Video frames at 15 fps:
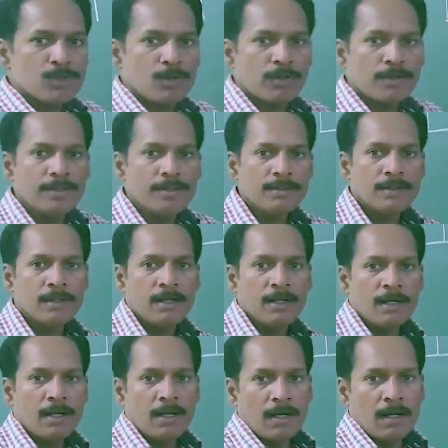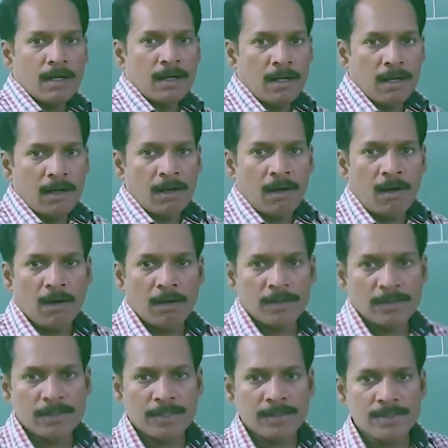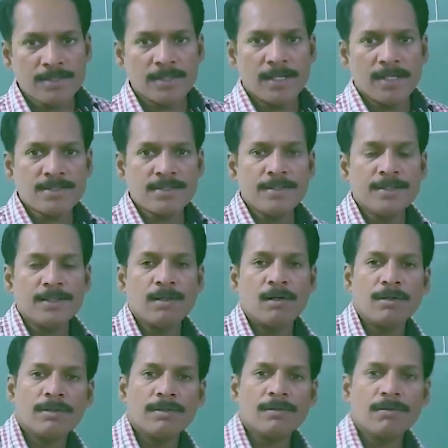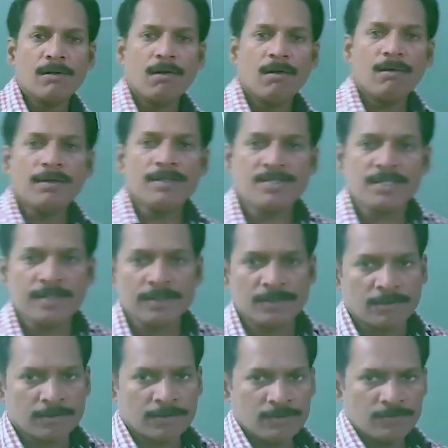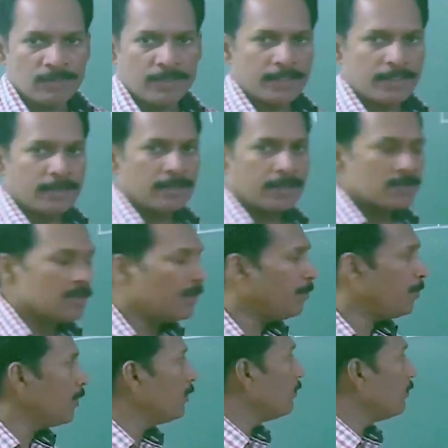are in order, that is in ascending order or descending order. We take an example